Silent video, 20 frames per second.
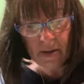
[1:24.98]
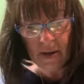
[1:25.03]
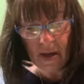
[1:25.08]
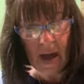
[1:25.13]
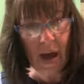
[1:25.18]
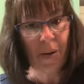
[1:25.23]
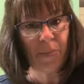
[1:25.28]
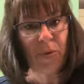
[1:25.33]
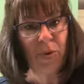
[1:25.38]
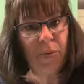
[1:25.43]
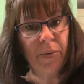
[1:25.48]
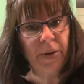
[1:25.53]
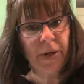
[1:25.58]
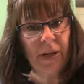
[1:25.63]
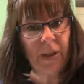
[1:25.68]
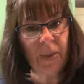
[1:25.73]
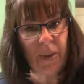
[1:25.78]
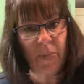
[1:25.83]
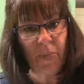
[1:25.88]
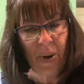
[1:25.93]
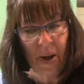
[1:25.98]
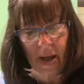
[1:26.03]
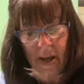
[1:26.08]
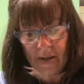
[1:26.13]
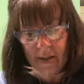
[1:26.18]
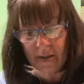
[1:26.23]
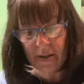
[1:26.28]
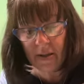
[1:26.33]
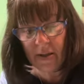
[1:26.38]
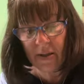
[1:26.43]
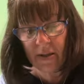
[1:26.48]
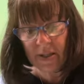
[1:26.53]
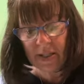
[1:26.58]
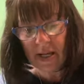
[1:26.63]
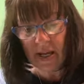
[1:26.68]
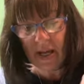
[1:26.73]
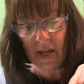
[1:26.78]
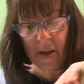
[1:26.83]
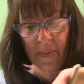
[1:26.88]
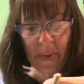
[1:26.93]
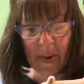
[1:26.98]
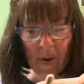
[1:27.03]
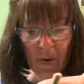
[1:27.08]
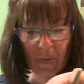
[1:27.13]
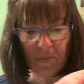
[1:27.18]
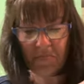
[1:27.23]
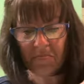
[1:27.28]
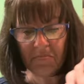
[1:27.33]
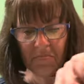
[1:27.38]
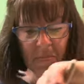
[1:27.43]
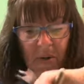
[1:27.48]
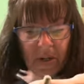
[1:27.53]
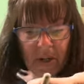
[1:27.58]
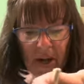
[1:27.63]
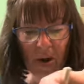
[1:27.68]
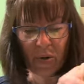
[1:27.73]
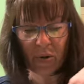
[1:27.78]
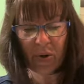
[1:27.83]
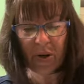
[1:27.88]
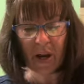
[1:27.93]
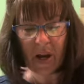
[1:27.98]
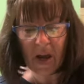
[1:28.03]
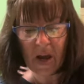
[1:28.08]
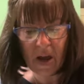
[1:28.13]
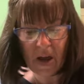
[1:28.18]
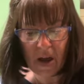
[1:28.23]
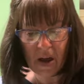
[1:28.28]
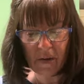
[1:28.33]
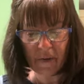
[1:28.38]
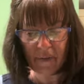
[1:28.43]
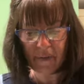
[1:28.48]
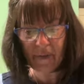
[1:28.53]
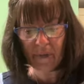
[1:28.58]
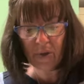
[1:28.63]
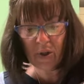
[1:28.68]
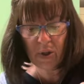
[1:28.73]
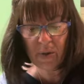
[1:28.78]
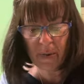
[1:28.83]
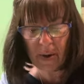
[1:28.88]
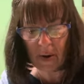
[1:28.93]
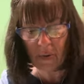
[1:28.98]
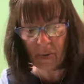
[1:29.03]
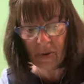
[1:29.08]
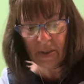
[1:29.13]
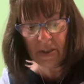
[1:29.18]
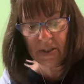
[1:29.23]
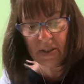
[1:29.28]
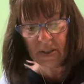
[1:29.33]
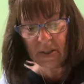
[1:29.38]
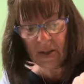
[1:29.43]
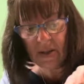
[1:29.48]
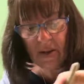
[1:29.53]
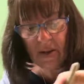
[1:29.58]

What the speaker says: I'm doing it in the pan. It'll take about an hour and a half, 2 hours.